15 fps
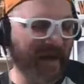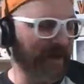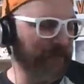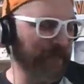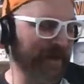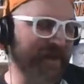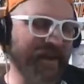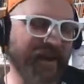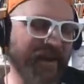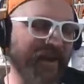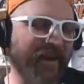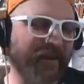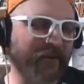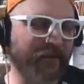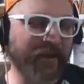I, man, I,
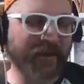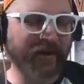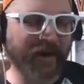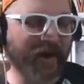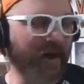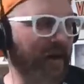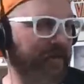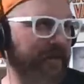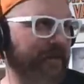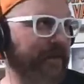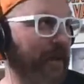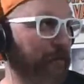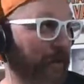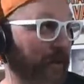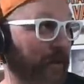I don't care. I, I, think
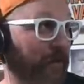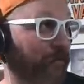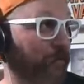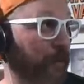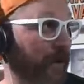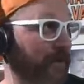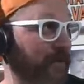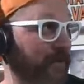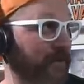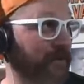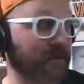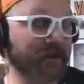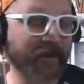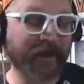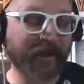that'd be a good
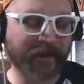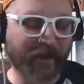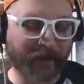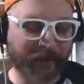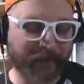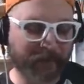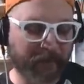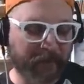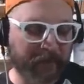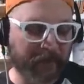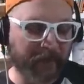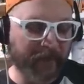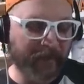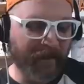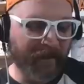spectacle. Um,
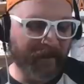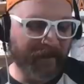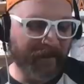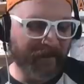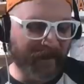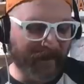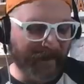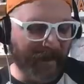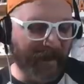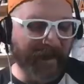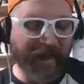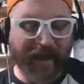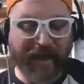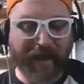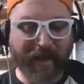
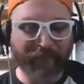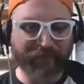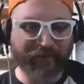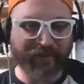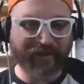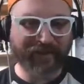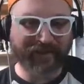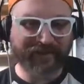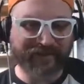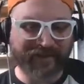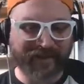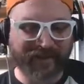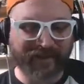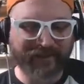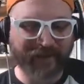I, I have seen it
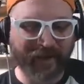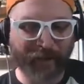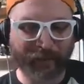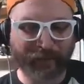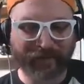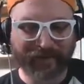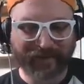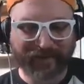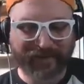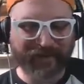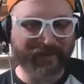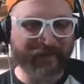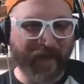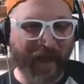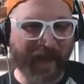uh, dubbed
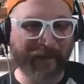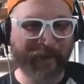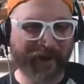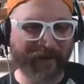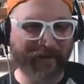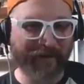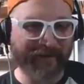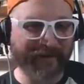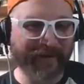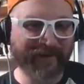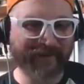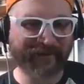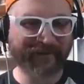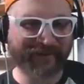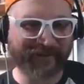Nightmare at
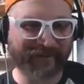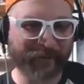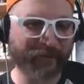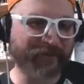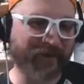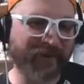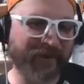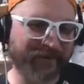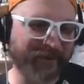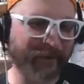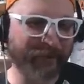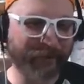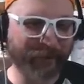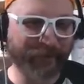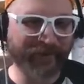Neyland, which I, I,
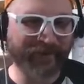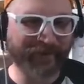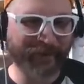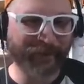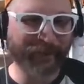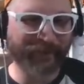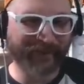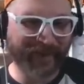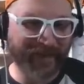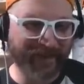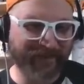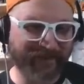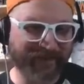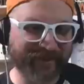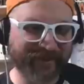thought was pretty cool and
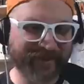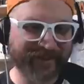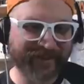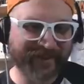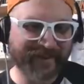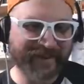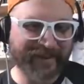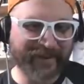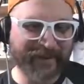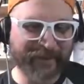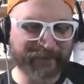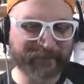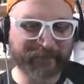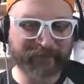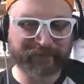catchy.
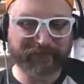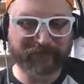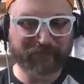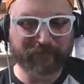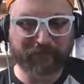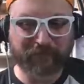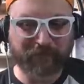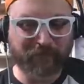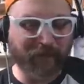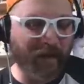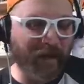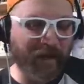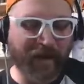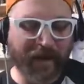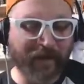Um,
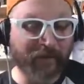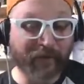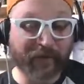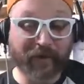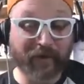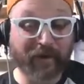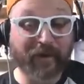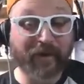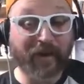I, don't care.